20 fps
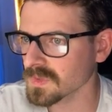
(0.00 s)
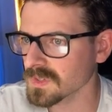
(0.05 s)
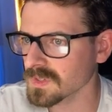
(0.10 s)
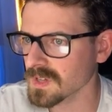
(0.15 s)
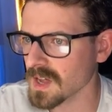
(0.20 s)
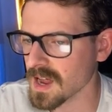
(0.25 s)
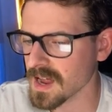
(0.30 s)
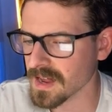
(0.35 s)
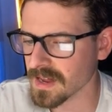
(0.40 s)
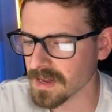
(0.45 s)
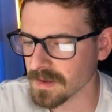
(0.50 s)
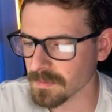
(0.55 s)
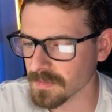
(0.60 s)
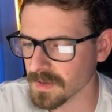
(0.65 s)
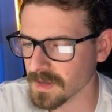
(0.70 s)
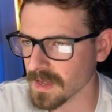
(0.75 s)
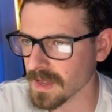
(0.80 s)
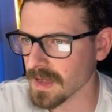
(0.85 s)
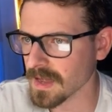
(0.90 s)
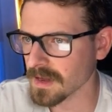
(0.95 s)
time
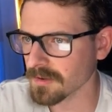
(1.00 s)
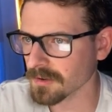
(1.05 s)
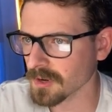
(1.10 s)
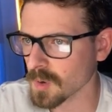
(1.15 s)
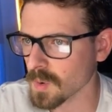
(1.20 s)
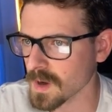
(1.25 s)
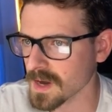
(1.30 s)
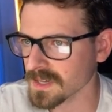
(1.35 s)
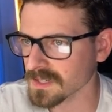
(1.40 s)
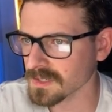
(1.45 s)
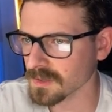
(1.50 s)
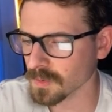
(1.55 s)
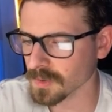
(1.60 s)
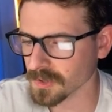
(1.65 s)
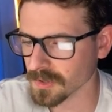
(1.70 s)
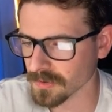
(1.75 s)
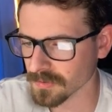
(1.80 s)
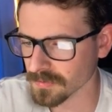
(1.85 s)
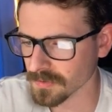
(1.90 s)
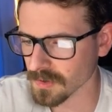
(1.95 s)
a request were
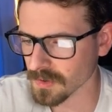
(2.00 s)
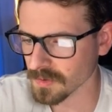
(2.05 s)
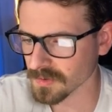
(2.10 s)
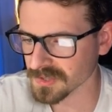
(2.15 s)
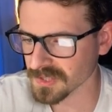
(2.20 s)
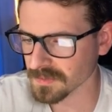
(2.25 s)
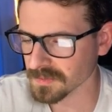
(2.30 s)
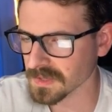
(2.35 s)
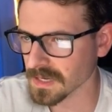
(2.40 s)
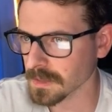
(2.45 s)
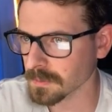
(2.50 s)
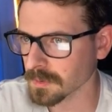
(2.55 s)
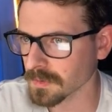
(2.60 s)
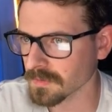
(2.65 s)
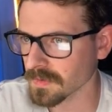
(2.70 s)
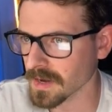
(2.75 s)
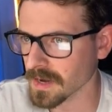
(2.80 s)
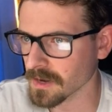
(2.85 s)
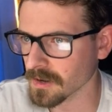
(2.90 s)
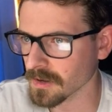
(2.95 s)
to throw some type
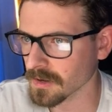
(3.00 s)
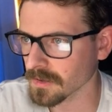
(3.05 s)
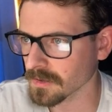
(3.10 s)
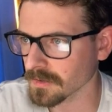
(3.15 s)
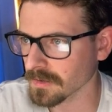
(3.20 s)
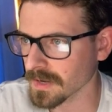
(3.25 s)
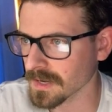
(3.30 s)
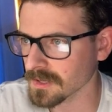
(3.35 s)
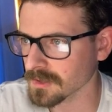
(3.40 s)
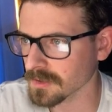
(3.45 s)
of error, right?